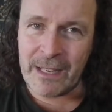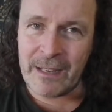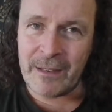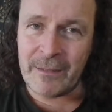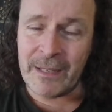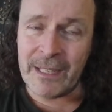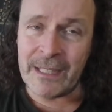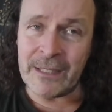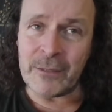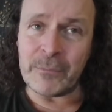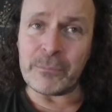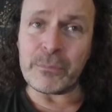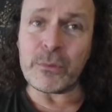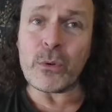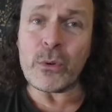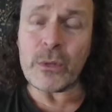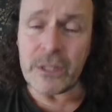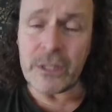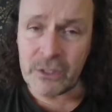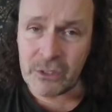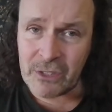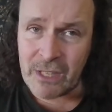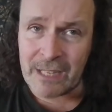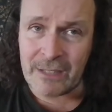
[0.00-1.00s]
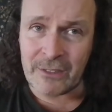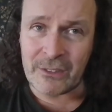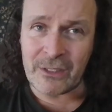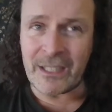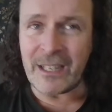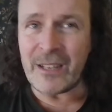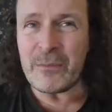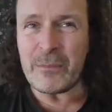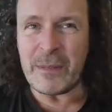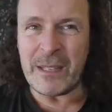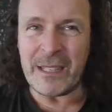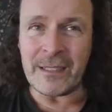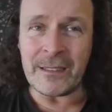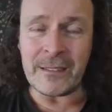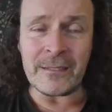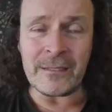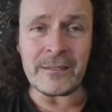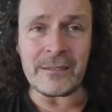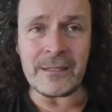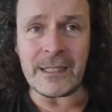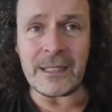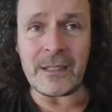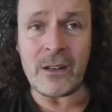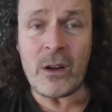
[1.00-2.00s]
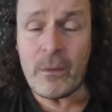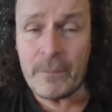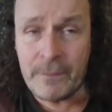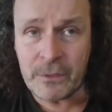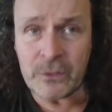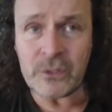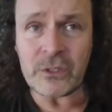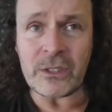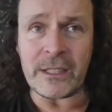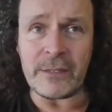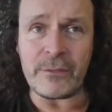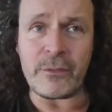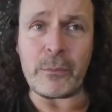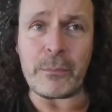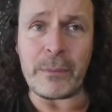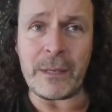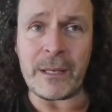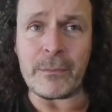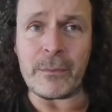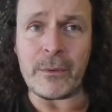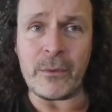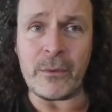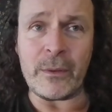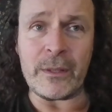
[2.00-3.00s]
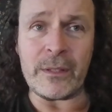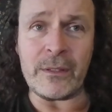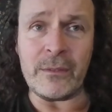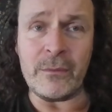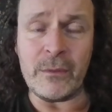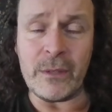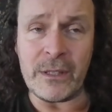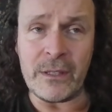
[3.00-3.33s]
in the broadest sense. I don't mean obviously for people with